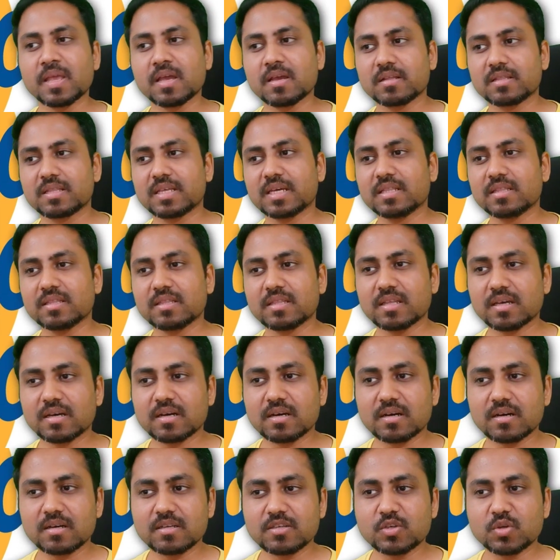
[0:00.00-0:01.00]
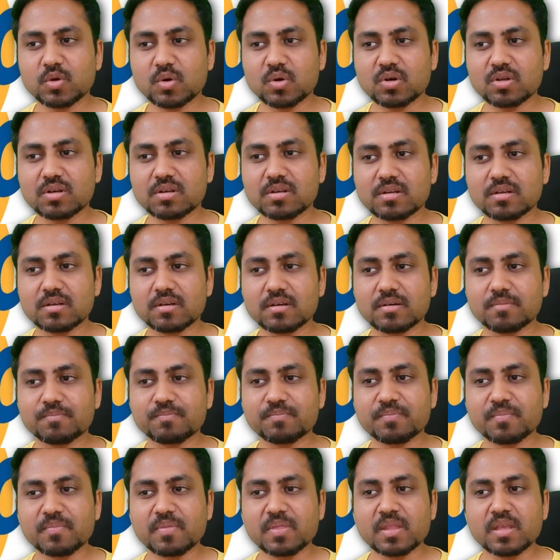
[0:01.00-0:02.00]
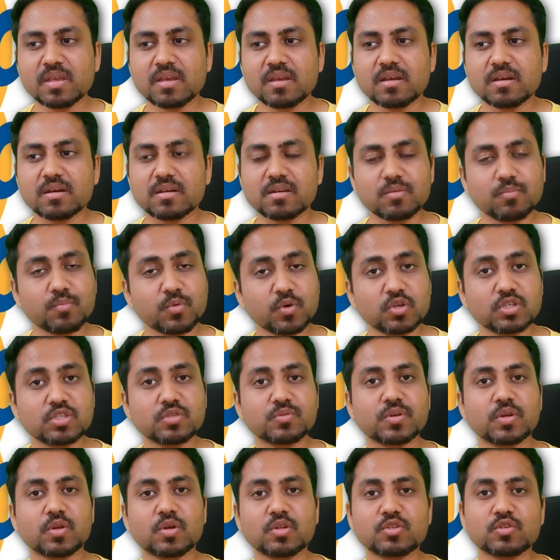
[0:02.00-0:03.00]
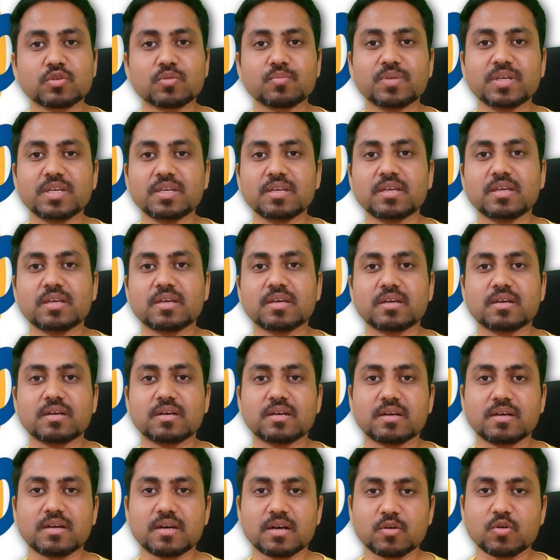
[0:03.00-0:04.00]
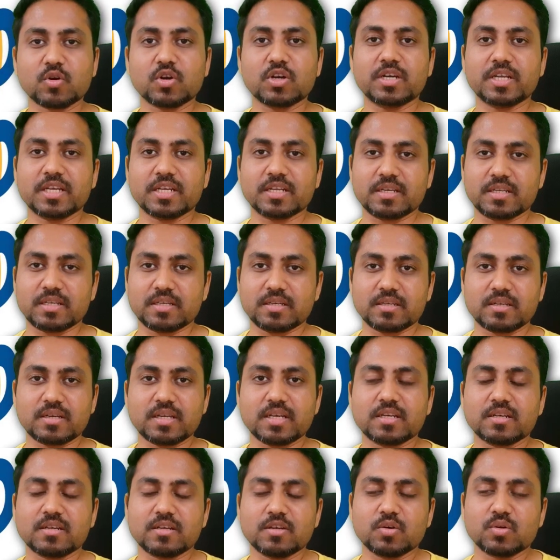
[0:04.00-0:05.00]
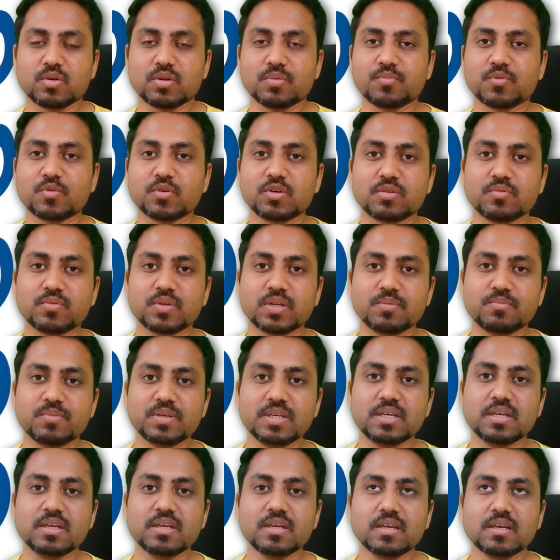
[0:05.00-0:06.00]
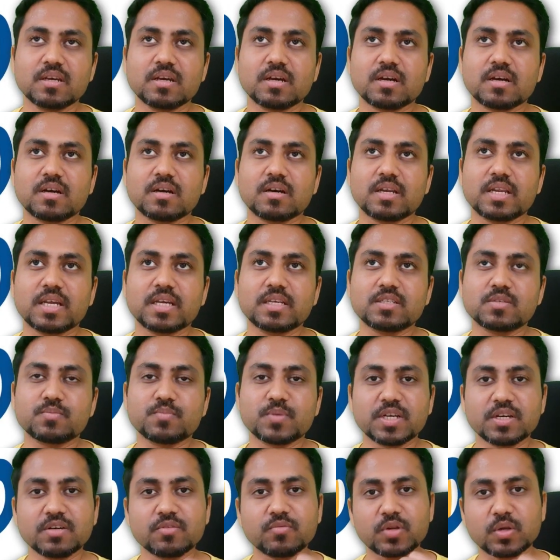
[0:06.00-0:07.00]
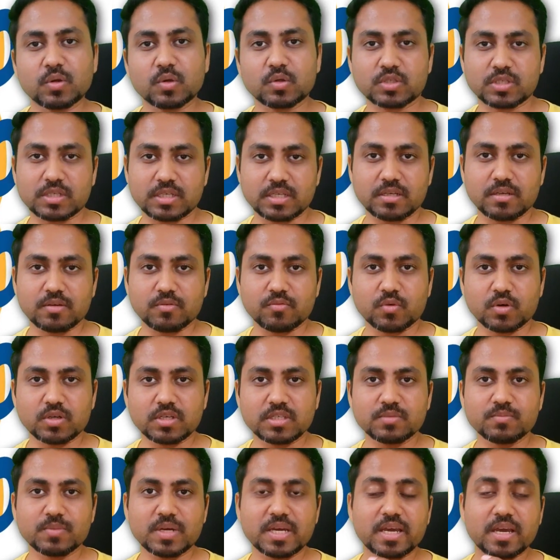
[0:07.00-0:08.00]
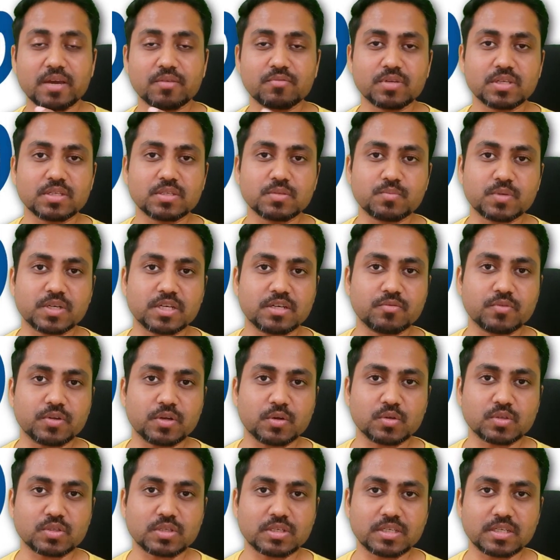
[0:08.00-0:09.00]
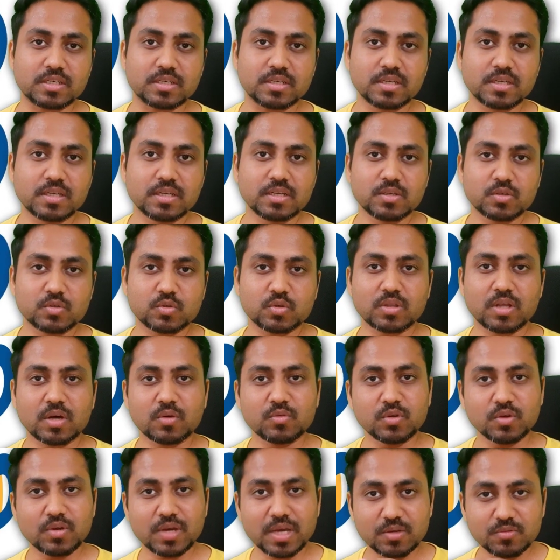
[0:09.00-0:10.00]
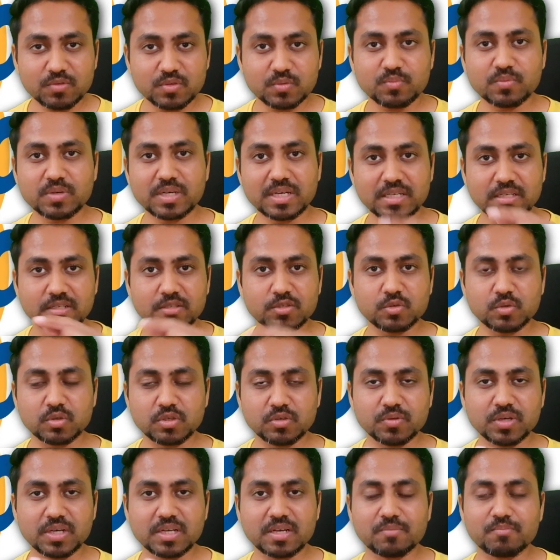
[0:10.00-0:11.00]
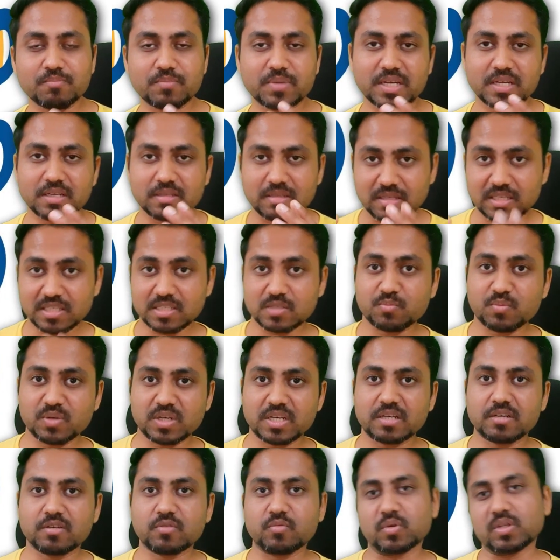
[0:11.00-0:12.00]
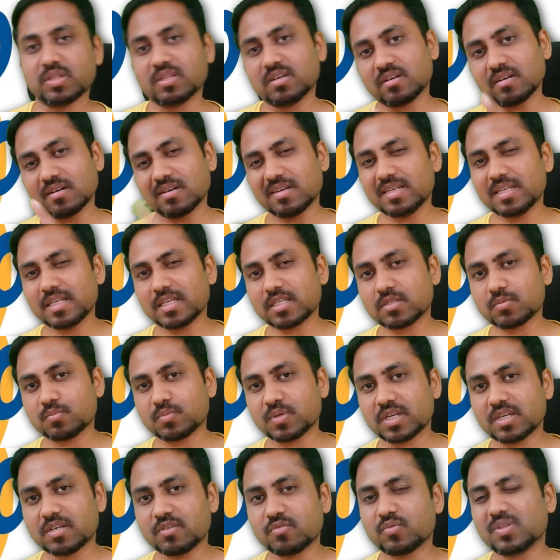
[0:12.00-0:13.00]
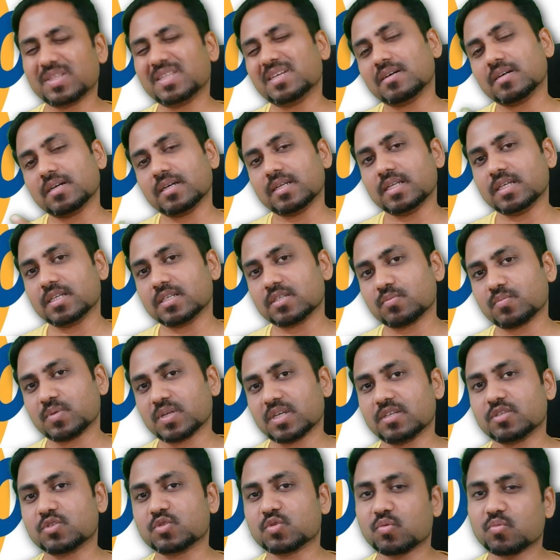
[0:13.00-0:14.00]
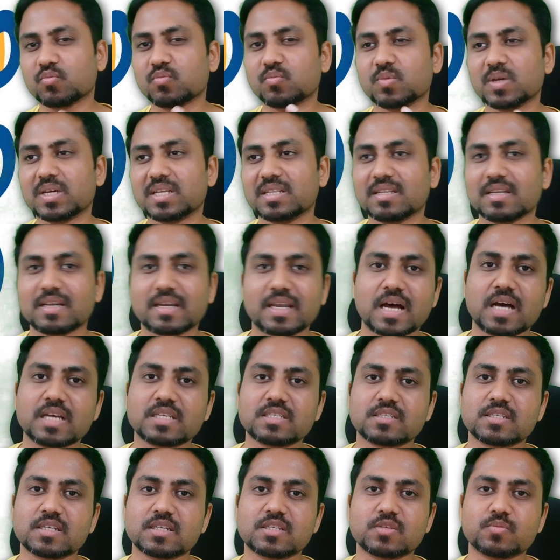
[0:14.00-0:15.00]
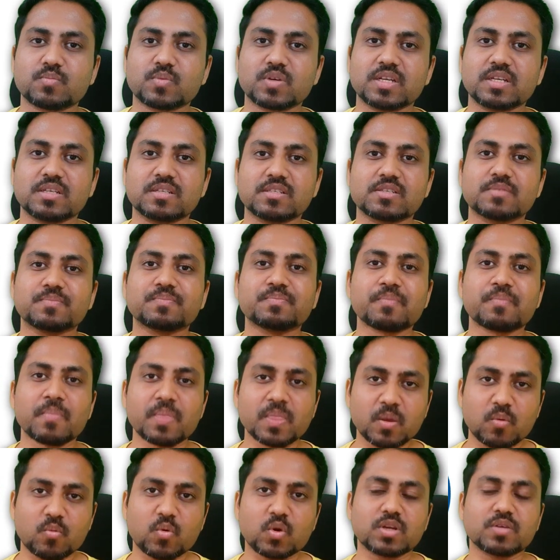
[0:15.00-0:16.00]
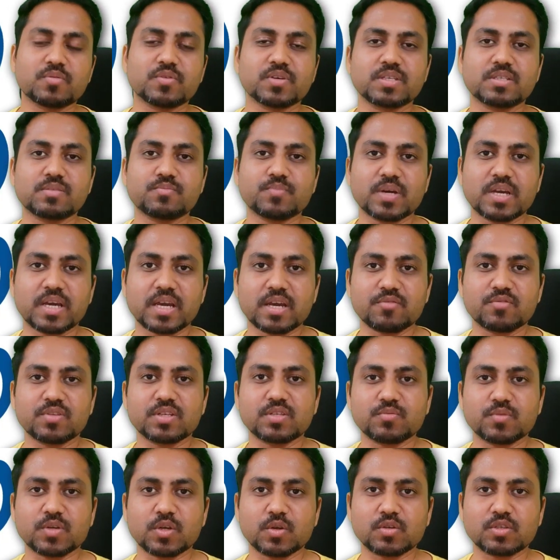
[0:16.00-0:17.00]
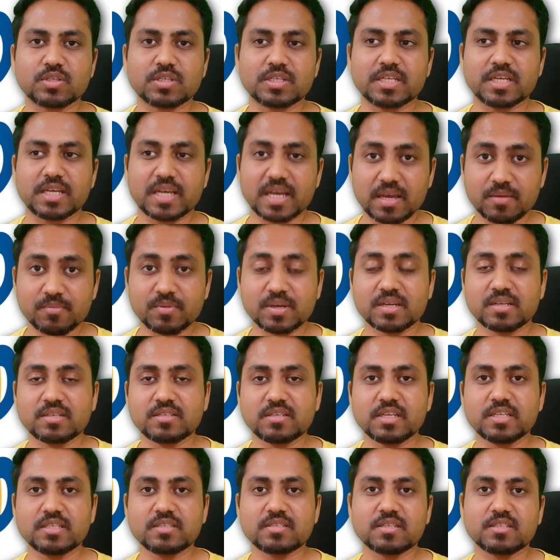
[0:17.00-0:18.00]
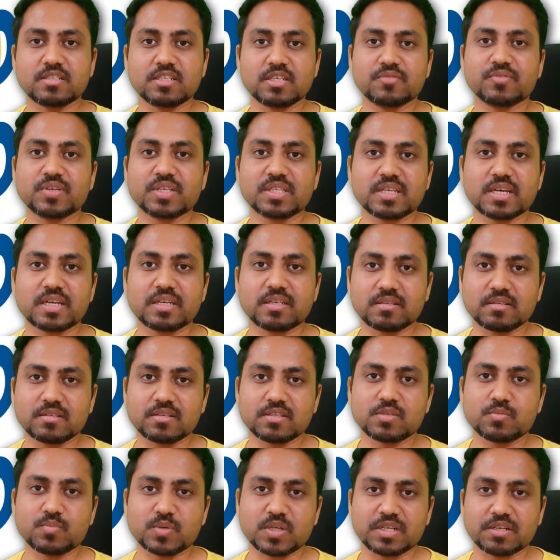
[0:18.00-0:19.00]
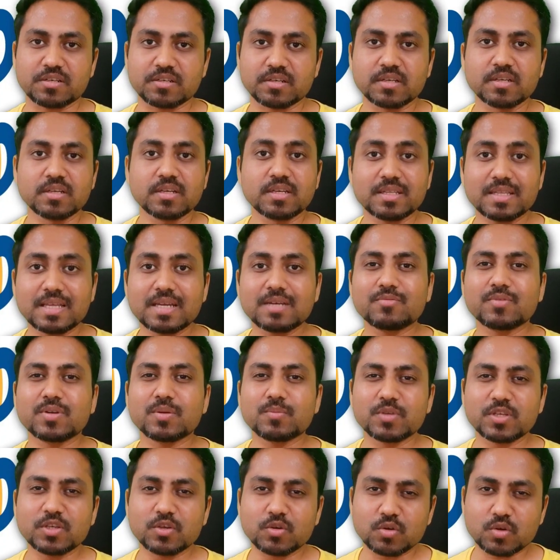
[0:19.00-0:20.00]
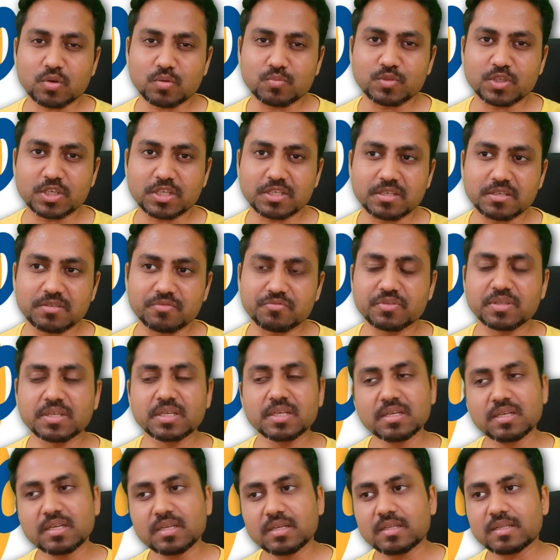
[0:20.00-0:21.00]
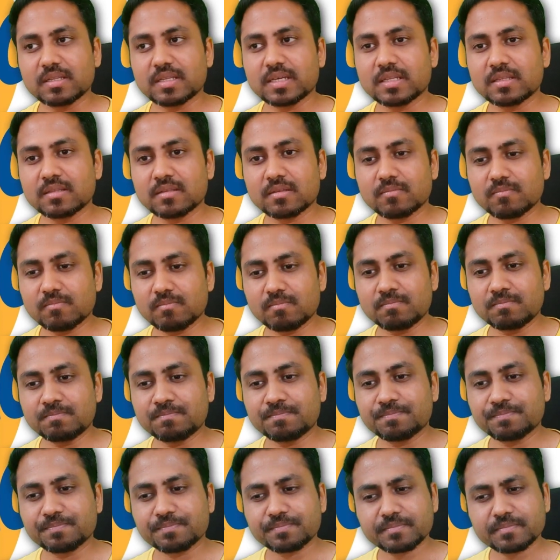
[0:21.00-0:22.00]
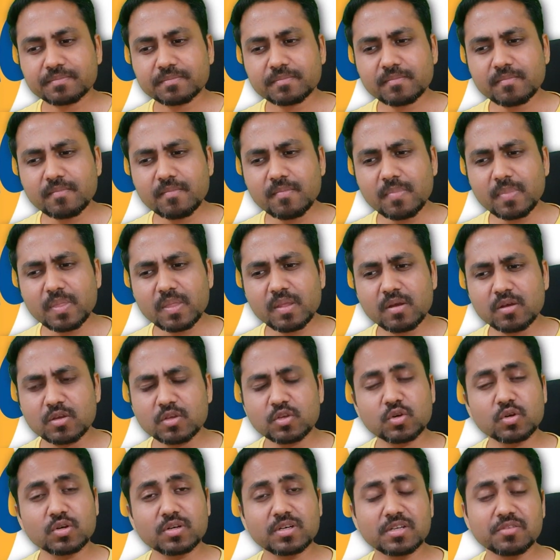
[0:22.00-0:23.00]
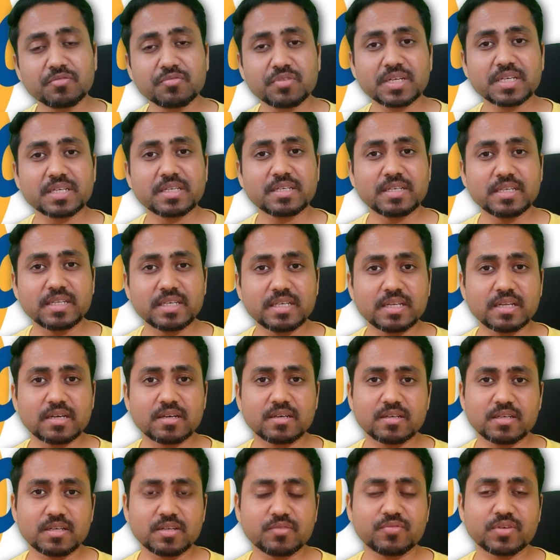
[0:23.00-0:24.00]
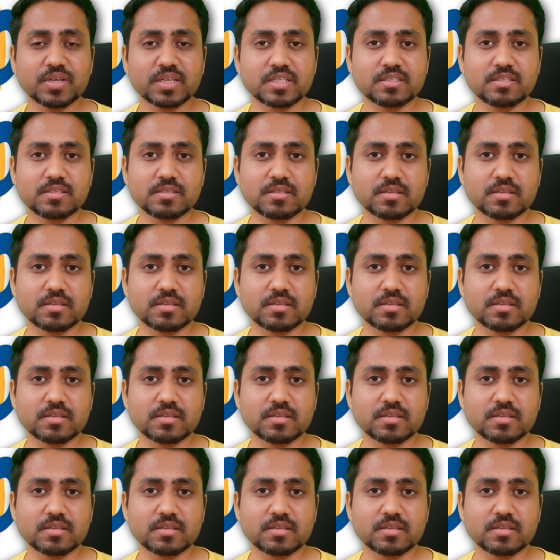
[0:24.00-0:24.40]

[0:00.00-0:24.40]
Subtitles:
Then your reports will also be accordingly. Like your report will be like sprint velocity. What is my average sprint velocity? So now you have sprints, so you will compare this sprint with the earlier sprint with the earlier sprint. So in the last 6 sprints, whatever is my average velocity, am I at least achieving that in this sprint? That will be your objective. Then your defect leakage